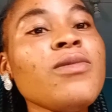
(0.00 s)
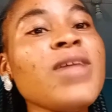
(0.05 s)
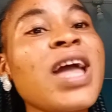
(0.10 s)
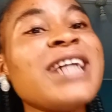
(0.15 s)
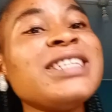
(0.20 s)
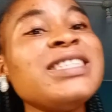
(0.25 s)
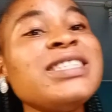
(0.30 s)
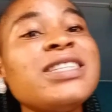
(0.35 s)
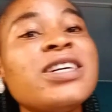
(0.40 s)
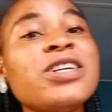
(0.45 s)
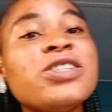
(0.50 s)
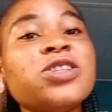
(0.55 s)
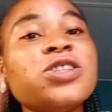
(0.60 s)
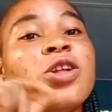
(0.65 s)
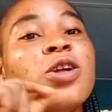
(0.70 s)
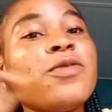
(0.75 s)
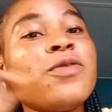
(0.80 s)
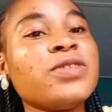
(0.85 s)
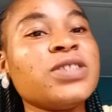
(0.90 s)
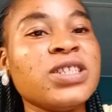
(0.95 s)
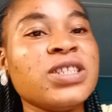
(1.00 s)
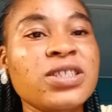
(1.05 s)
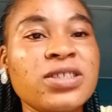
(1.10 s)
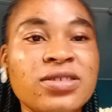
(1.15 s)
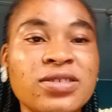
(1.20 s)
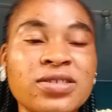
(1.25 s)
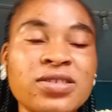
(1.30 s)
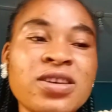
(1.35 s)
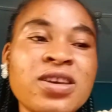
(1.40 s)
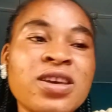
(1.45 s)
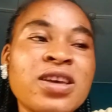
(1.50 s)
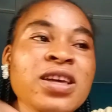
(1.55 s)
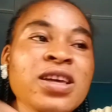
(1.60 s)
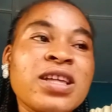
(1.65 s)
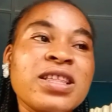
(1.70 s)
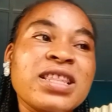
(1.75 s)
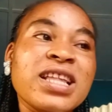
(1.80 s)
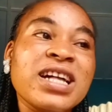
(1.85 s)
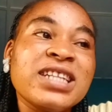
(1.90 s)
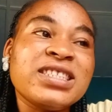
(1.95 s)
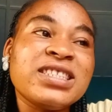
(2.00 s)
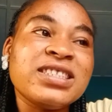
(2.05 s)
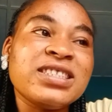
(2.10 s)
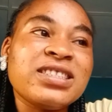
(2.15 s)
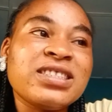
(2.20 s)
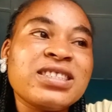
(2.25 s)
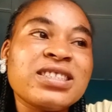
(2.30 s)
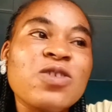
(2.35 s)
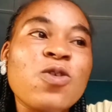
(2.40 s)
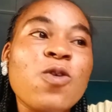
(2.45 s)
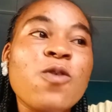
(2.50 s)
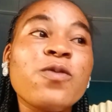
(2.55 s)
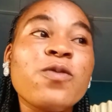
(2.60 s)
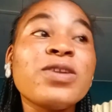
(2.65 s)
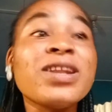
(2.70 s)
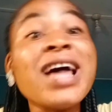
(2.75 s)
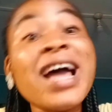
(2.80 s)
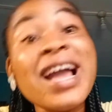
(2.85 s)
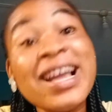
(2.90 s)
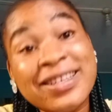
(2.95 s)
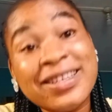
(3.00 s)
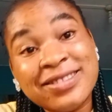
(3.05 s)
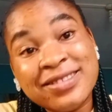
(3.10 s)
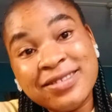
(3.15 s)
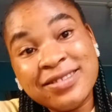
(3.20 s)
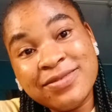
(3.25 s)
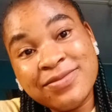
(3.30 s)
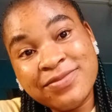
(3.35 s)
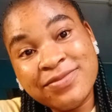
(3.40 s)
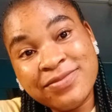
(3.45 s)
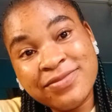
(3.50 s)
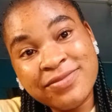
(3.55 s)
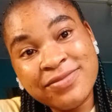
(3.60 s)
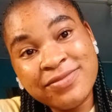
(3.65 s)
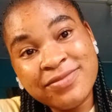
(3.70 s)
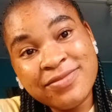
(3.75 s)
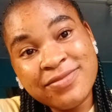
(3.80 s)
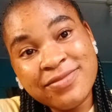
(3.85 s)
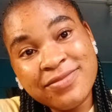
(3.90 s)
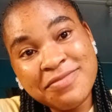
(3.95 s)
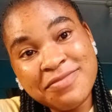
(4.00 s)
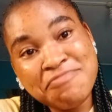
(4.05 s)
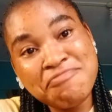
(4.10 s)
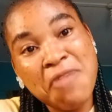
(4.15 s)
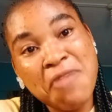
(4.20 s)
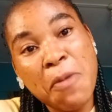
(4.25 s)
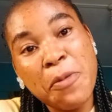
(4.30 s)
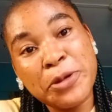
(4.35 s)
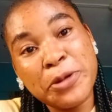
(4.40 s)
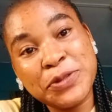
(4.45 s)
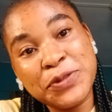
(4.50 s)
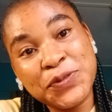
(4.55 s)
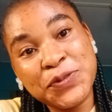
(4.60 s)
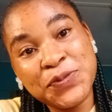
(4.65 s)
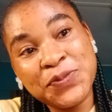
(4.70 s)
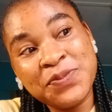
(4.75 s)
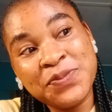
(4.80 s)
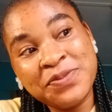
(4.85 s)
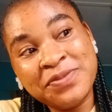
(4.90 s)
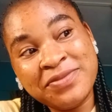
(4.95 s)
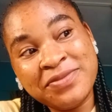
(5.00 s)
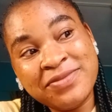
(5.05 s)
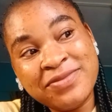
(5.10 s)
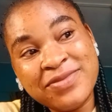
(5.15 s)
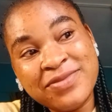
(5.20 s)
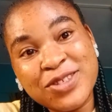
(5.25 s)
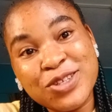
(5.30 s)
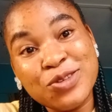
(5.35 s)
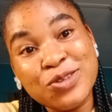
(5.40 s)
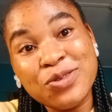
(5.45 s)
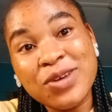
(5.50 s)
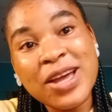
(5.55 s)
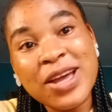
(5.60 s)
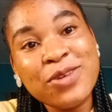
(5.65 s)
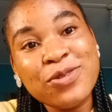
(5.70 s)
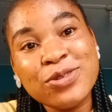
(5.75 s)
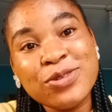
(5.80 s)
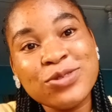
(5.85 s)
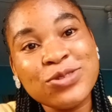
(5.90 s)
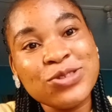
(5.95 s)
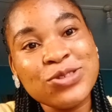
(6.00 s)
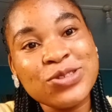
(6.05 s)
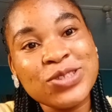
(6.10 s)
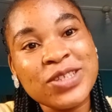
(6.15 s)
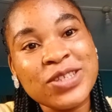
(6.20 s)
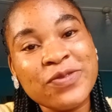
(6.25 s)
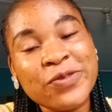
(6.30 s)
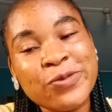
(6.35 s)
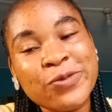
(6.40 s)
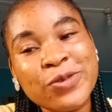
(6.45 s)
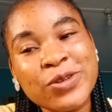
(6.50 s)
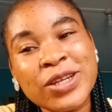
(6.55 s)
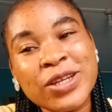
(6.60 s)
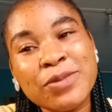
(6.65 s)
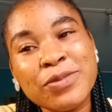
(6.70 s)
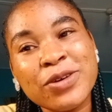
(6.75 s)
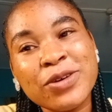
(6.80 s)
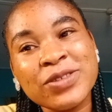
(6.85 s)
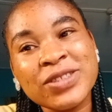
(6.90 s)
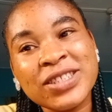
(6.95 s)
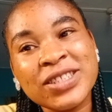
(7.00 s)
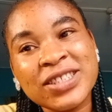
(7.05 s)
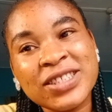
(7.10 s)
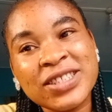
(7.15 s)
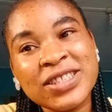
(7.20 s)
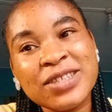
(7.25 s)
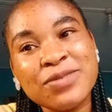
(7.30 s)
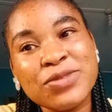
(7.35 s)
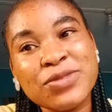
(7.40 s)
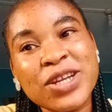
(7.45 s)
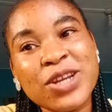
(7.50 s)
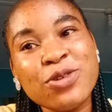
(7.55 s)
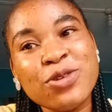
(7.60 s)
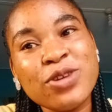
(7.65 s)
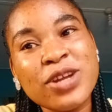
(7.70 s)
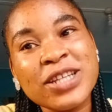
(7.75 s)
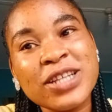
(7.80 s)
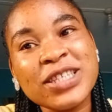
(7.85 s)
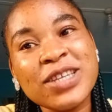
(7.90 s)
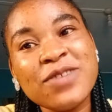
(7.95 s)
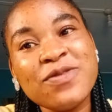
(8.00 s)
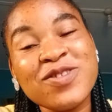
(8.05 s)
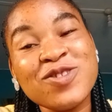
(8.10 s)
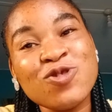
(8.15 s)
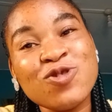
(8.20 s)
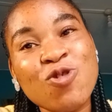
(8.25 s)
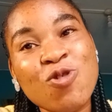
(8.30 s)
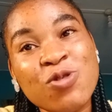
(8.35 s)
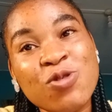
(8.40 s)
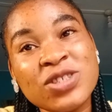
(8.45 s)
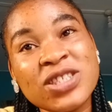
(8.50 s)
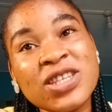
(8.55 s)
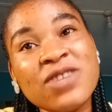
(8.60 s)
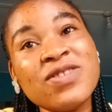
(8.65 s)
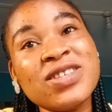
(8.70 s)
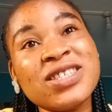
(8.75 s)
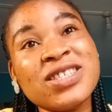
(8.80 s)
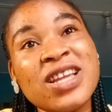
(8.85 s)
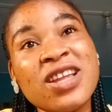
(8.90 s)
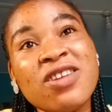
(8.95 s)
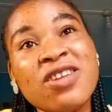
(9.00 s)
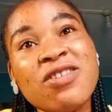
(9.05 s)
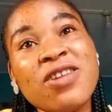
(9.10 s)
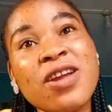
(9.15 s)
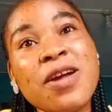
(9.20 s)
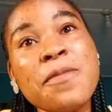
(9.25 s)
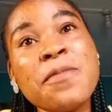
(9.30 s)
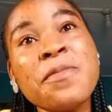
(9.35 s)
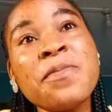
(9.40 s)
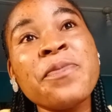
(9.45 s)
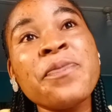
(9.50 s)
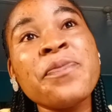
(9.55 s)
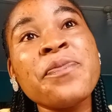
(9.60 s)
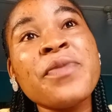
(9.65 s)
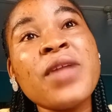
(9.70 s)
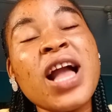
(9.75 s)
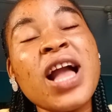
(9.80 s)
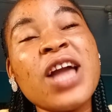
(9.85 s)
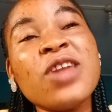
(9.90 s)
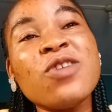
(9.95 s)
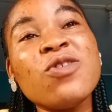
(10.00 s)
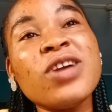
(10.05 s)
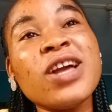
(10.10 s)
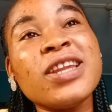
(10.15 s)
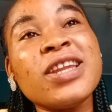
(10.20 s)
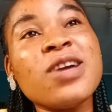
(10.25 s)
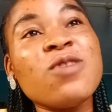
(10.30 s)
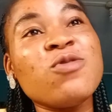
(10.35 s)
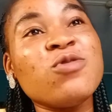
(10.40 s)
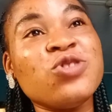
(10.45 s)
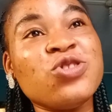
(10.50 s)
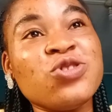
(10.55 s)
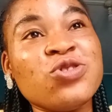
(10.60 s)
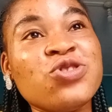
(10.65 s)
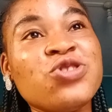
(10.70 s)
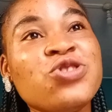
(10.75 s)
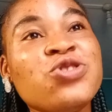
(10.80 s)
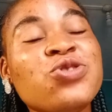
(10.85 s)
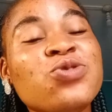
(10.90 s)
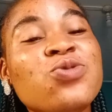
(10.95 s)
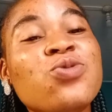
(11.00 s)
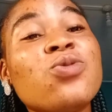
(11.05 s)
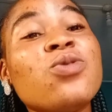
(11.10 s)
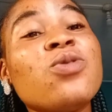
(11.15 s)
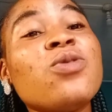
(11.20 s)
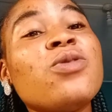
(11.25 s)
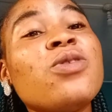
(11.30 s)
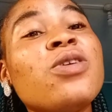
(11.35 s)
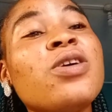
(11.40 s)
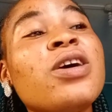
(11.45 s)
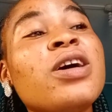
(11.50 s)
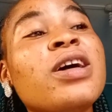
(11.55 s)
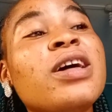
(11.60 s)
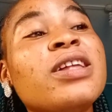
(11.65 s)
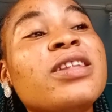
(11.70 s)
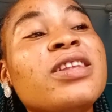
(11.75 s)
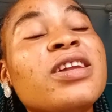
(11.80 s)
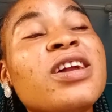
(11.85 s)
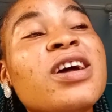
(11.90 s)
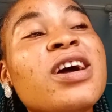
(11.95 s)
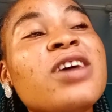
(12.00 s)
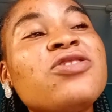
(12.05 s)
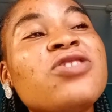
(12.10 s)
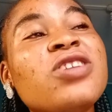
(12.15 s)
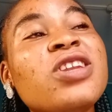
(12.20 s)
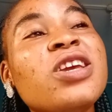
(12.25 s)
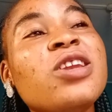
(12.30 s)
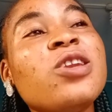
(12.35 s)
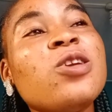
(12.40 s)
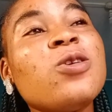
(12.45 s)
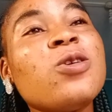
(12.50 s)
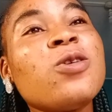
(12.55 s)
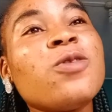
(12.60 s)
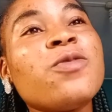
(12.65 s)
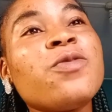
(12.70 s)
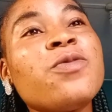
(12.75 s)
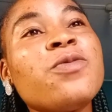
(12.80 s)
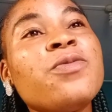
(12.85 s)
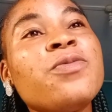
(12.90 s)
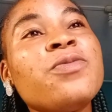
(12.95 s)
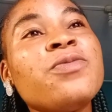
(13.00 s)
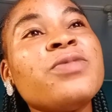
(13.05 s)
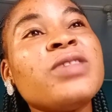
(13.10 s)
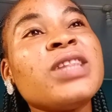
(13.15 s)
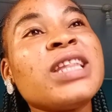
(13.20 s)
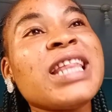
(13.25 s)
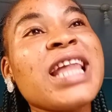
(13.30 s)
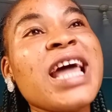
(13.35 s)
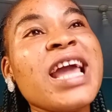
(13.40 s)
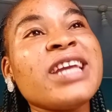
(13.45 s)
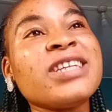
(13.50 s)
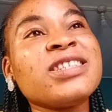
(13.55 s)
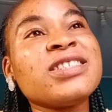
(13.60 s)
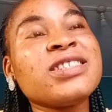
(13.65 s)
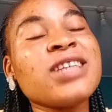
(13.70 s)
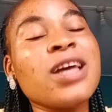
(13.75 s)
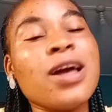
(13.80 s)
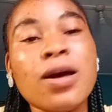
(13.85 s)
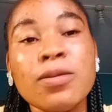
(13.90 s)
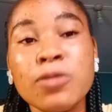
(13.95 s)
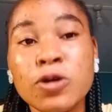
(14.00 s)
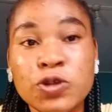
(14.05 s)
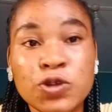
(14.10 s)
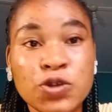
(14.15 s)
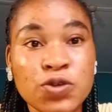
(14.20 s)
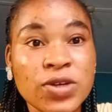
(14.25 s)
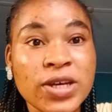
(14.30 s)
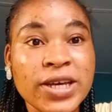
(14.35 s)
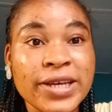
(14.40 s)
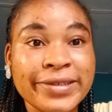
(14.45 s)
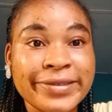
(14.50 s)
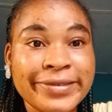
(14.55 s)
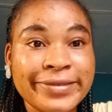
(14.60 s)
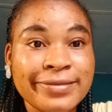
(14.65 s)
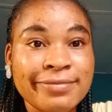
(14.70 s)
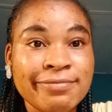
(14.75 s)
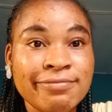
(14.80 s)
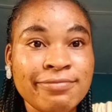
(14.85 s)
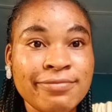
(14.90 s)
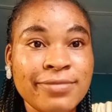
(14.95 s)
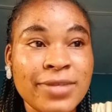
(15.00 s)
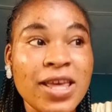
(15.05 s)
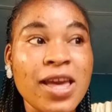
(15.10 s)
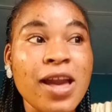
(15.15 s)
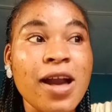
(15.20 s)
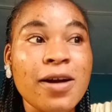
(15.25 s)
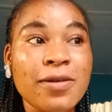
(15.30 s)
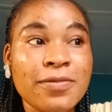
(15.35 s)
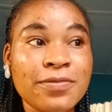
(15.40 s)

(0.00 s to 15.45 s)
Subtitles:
I think there's a lot of things that is of lies about, you know, I don't want to judge everyone about this thing, but I know that if it's us, if it's Nigeria, I know Ghana will judge. So there are actually a lot of lies about you guys. Yeah.